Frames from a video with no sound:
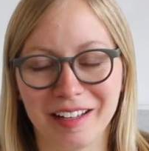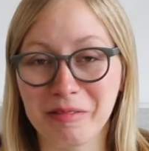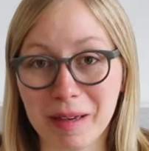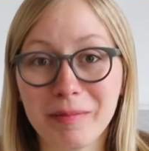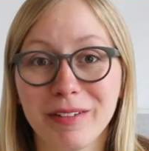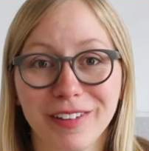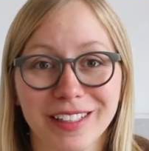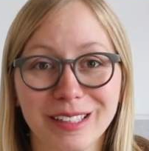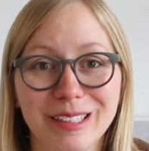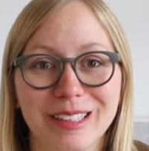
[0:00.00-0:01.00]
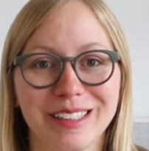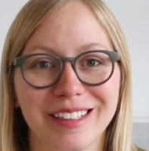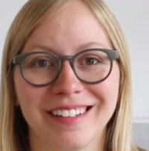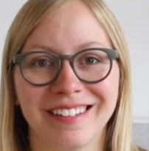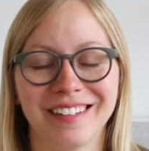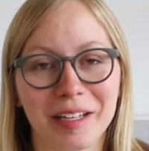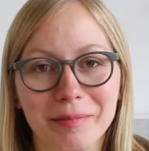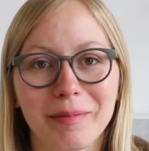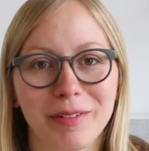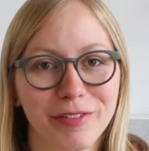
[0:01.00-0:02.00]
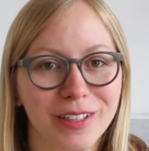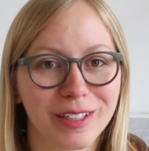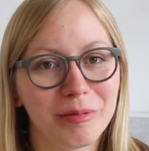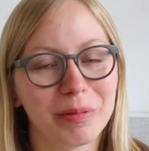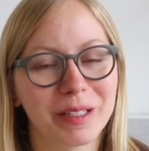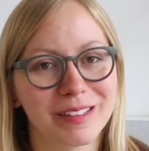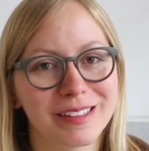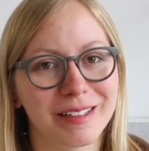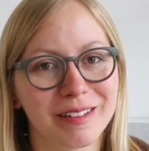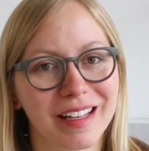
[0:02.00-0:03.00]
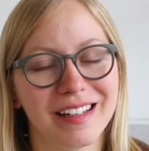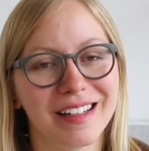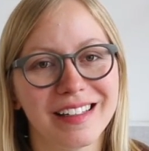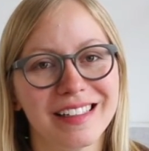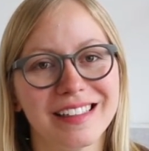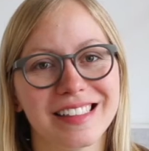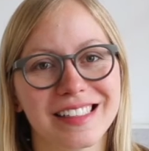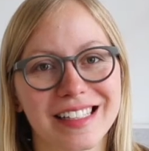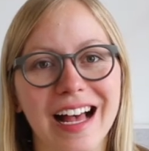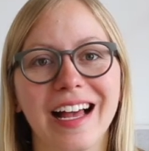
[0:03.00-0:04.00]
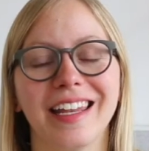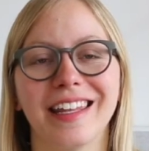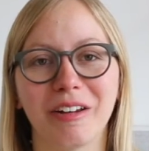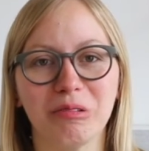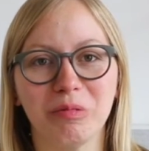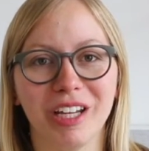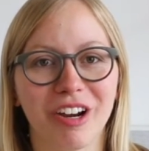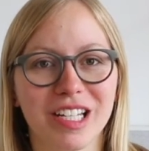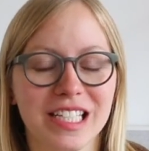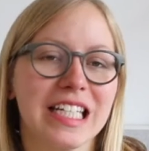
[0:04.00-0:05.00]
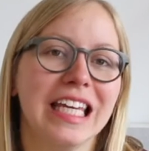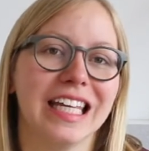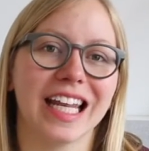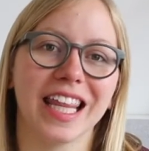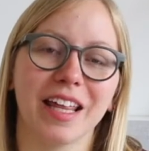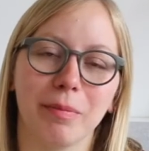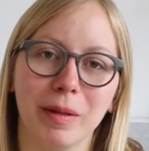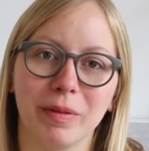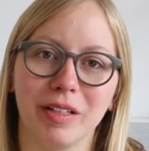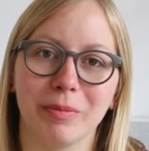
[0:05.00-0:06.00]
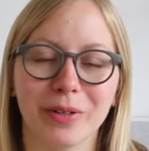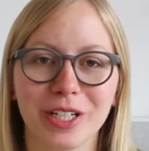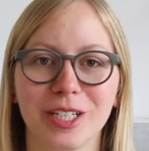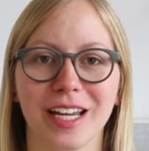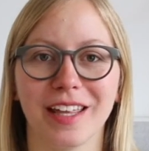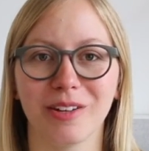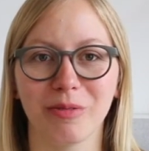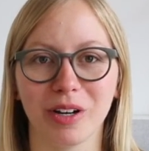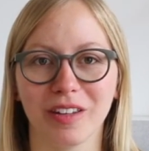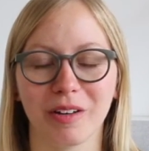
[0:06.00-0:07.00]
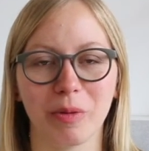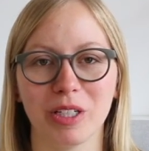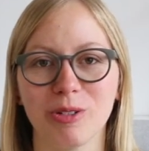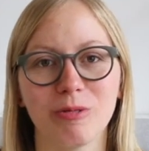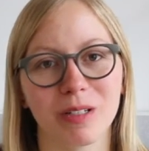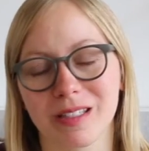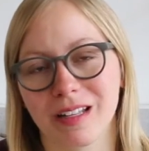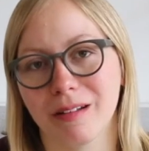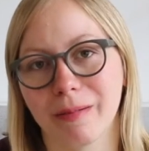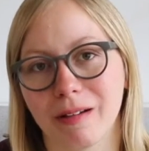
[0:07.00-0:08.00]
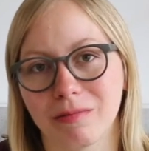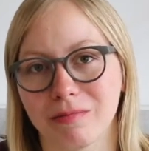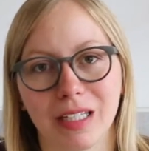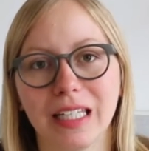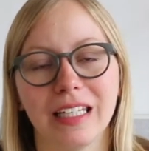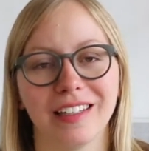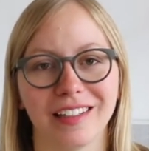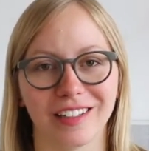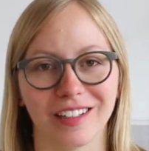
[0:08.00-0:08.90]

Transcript: it made me feel good. It made me feel good because it is a sign that we are seen and that people appreciate the work that we do. It's not about me, you